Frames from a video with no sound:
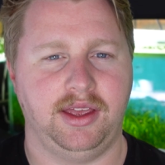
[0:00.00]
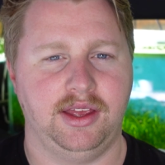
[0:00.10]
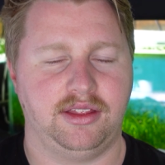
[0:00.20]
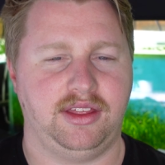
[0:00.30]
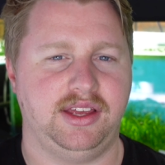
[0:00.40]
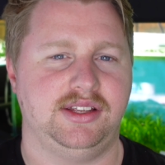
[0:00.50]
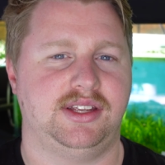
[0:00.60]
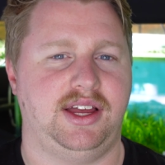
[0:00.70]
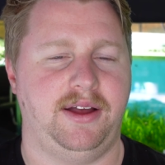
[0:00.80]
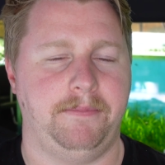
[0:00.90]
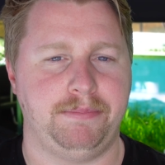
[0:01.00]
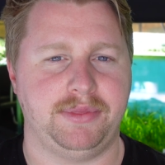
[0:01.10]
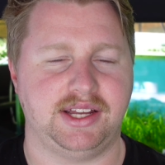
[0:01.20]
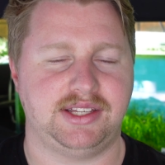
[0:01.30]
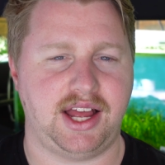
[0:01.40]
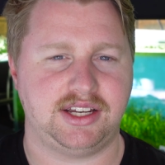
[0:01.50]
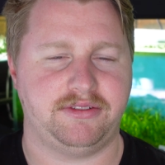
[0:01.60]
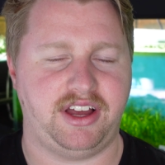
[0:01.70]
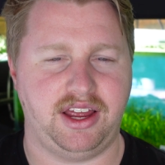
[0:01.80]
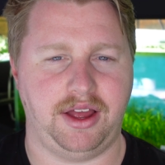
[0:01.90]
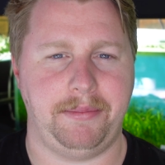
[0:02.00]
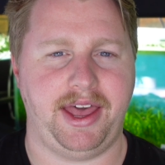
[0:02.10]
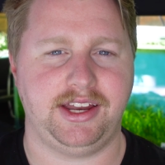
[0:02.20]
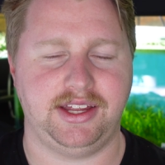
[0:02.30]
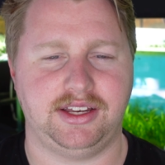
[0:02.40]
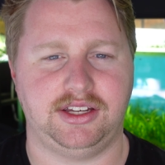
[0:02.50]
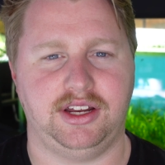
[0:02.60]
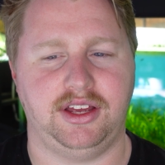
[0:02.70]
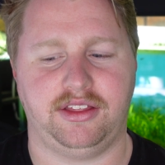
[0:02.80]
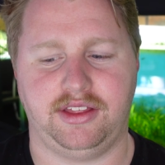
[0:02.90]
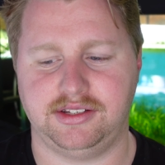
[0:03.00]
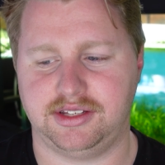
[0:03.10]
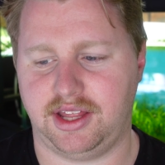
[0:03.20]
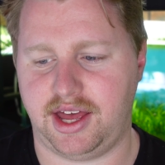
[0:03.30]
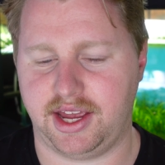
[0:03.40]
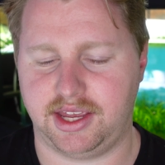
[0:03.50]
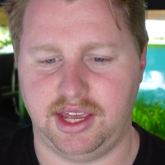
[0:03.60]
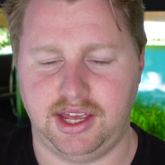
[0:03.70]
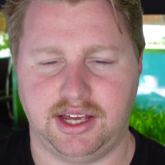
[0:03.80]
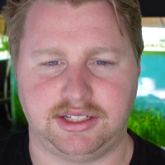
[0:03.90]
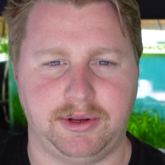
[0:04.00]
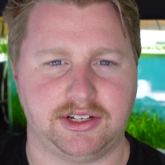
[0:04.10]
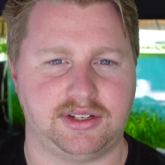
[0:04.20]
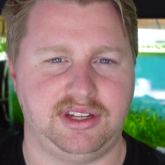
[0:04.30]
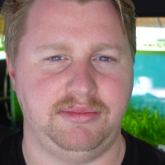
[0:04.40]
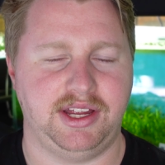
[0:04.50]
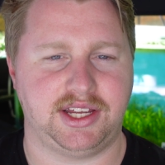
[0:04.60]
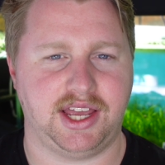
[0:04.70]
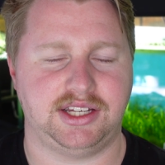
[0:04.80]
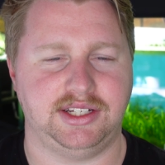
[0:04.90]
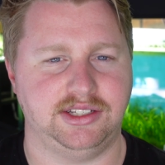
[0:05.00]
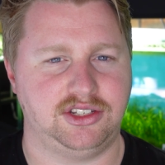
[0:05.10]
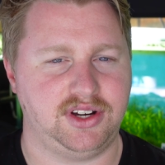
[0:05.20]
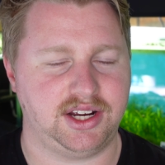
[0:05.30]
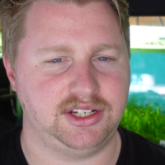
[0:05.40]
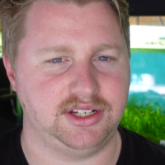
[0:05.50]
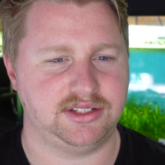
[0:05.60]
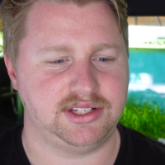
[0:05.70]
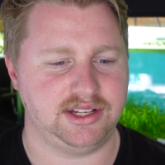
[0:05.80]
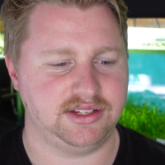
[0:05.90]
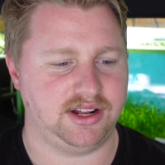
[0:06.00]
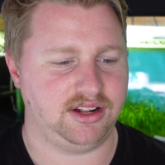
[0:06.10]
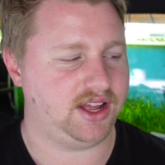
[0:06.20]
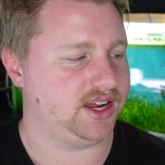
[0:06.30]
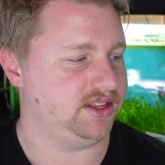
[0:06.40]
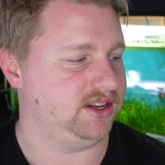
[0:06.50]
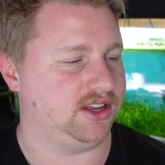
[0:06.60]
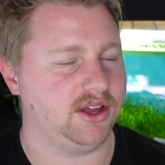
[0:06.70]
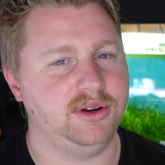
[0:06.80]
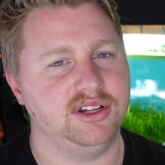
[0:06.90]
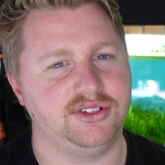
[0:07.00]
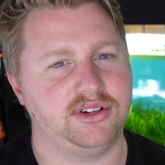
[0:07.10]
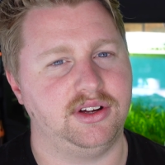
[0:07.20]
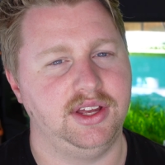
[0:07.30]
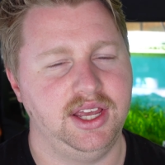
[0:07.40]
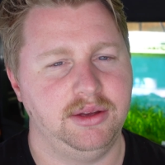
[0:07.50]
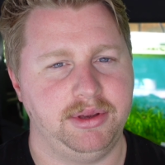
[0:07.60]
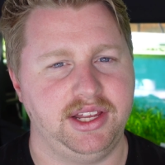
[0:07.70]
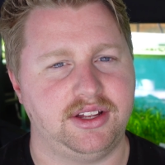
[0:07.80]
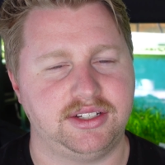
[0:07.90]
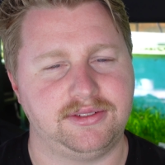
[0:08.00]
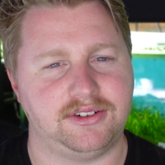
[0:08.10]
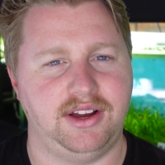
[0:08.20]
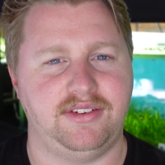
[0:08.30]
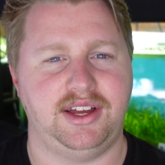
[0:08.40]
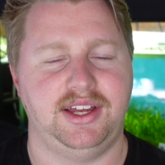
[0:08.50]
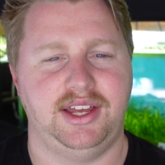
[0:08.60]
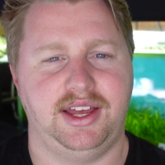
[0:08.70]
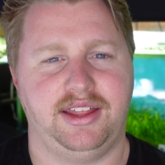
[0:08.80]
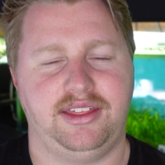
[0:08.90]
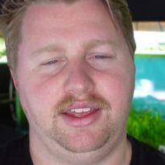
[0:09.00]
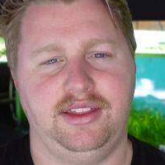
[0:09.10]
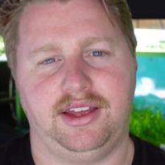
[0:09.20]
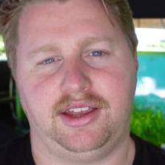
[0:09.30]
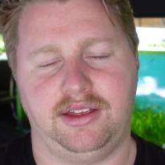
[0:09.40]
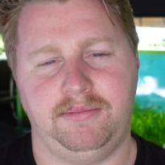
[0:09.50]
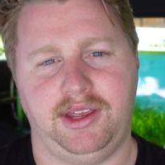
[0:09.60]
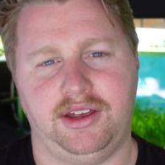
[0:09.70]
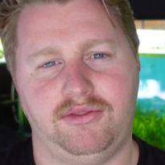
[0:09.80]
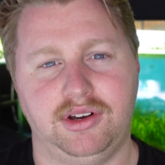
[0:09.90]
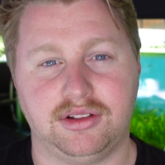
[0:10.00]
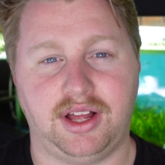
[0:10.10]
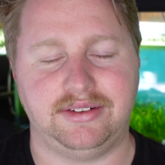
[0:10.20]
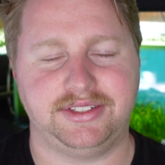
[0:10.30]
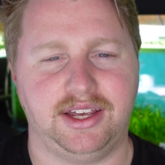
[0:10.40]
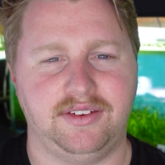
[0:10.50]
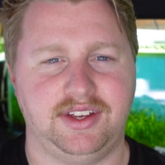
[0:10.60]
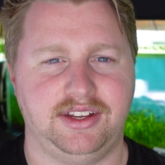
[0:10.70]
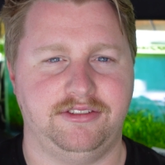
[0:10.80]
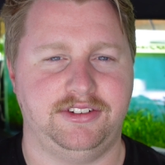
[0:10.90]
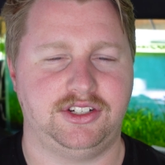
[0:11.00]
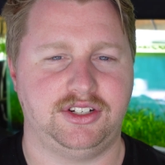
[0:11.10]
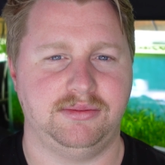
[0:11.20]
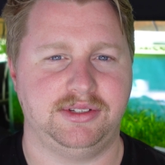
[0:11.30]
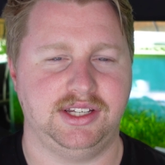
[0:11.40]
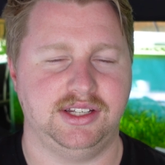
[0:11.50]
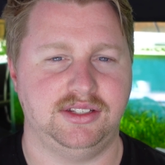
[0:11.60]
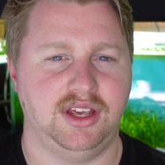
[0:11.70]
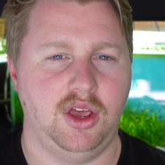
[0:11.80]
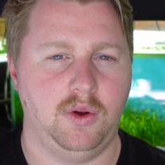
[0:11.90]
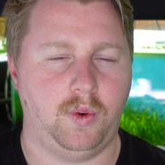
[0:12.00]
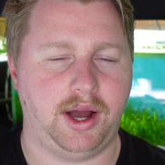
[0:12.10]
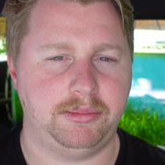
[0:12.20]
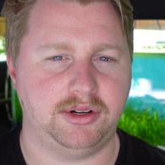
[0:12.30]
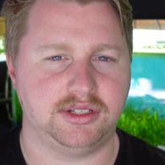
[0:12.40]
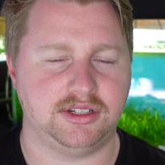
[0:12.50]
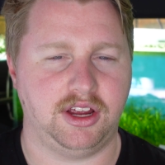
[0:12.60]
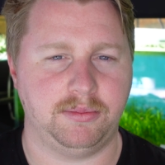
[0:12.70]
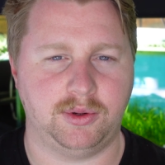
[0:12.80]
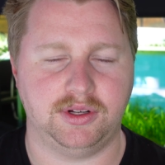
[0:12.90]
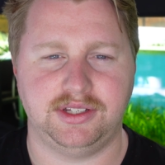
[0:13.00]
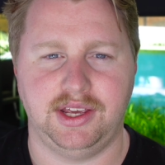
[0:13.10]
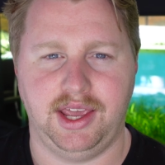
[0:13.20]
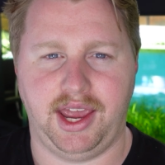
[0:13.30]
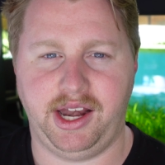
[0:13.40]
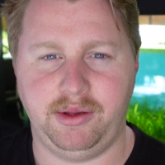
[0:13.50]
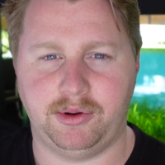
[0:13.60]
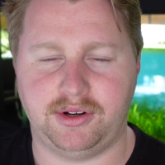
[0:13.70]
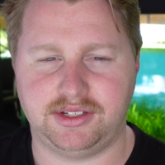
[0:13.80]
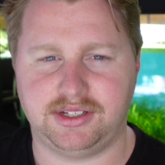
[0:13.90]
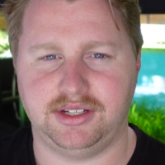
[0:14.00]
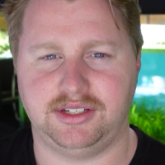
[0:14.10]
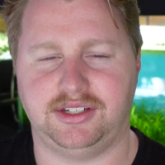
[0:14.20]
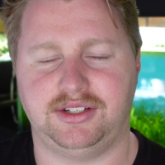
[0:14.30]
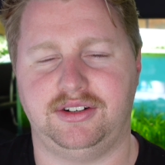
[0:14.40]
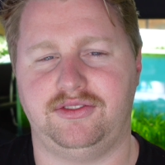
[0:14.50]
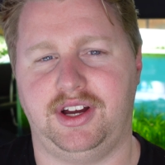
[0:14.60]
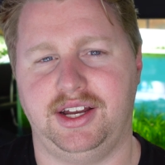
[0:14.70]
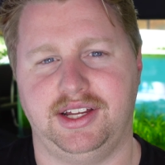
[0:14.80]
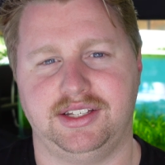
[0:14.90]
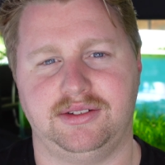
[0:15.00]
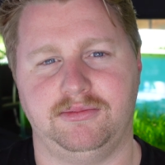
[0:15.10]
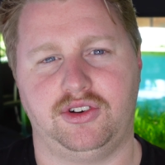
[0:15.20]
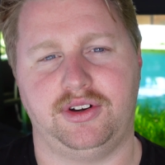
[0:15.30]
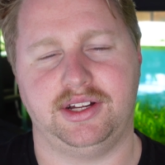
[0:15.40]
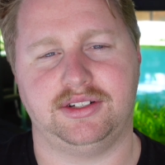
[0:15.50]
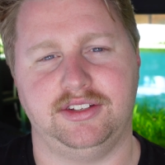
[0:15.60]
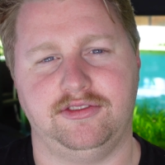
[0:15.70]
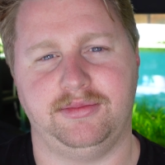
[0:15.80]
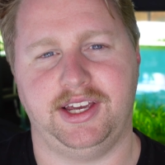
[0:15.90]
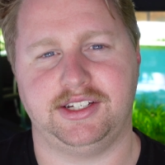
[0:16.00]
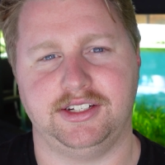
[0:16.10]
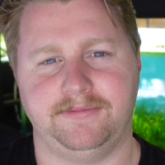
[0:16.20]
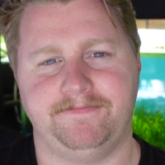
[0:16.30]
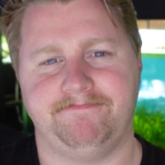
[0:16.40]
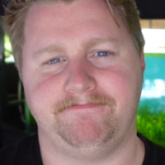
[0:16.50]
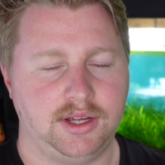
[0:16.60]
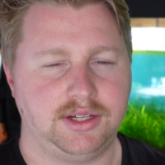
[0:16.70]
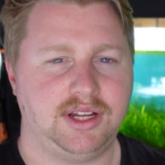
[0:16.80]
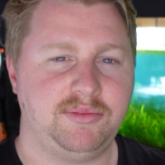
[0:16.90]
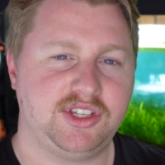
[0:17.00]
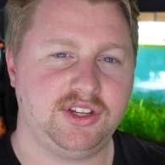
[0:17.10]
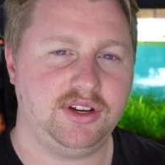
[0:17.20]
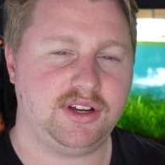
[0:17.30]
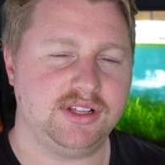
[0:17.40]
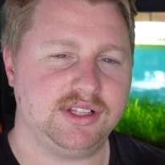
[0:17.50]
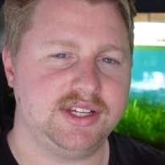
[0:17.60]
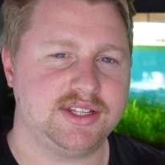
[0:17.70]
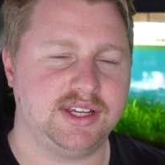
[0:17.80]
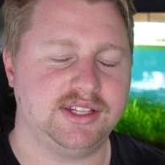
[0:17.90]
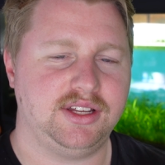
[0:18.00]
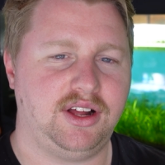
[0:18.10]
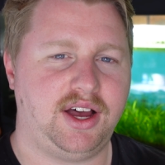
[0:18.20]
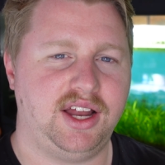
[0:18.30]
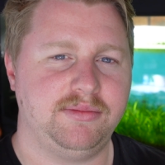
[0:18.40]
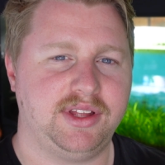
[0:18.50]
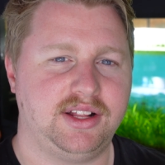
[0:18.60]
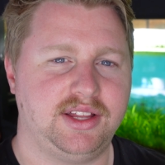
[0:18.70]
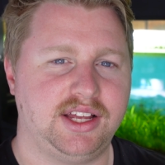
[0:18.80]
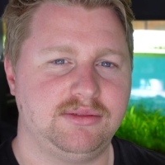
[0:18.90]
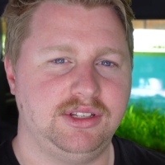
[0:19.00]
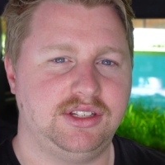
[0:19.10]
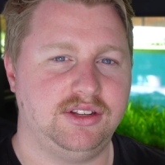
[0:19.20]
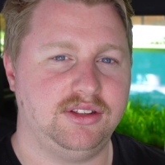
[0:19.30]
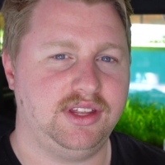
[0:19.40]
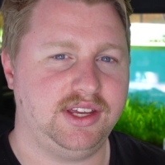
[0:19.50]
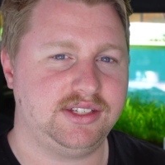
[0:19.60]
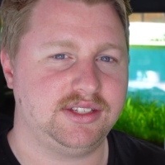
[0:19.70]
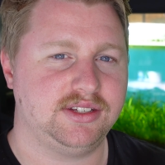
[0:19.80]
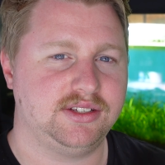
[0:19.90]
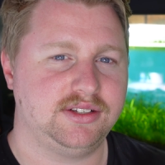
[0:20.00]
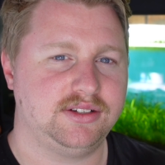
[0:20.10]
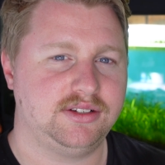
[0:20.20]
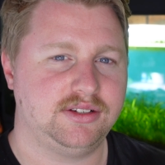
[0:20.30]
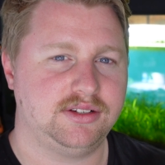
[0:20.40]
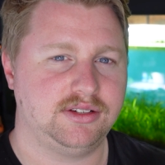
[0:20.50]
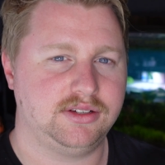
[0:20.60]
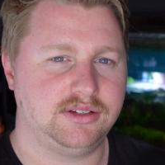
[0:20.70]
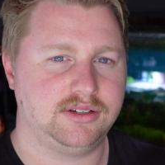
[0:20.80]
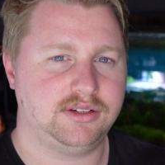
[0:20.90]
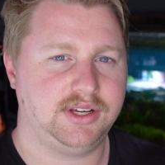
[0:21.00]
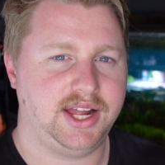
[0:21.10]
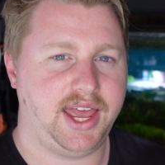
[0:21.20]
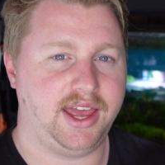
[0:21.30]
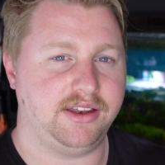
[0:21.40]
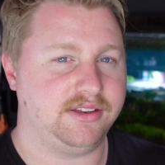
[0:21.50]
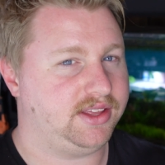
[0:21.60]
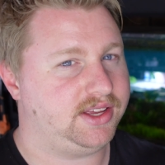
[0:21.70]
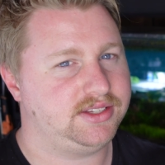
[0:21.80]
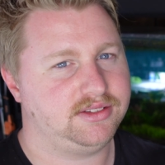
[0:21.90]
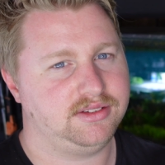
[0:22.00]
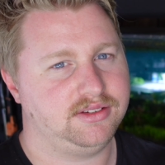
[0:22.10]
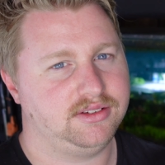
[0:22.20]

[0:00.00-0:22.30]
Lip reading: things attached via a magnet, you know, things like specialty medication instructions, things that are likely to go in a drawer, be lost forever. I think that can be a real lifesaver in fish rooms is whiteboards, noteboards, any boards to sort of write down some critical information. Number 2 on the list is an item that allows me to do this and this.